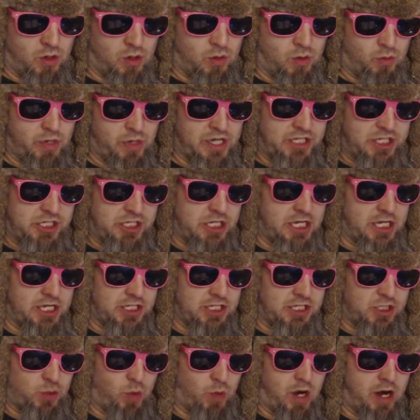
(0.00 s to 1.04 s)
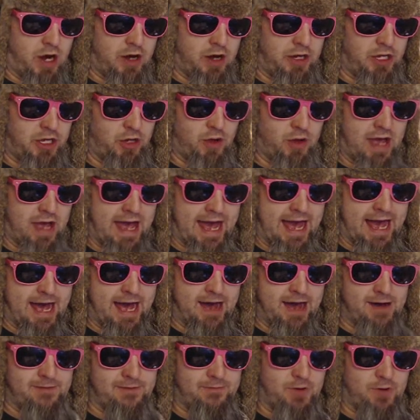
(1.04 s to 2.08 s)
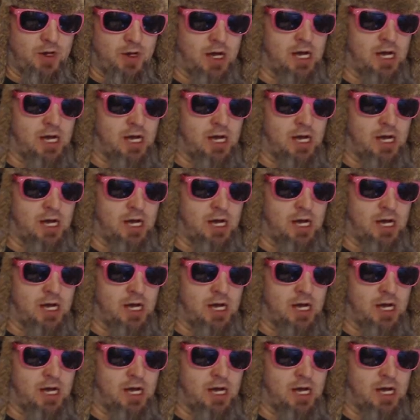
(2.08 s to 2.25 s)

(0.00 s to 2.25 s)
which is where you have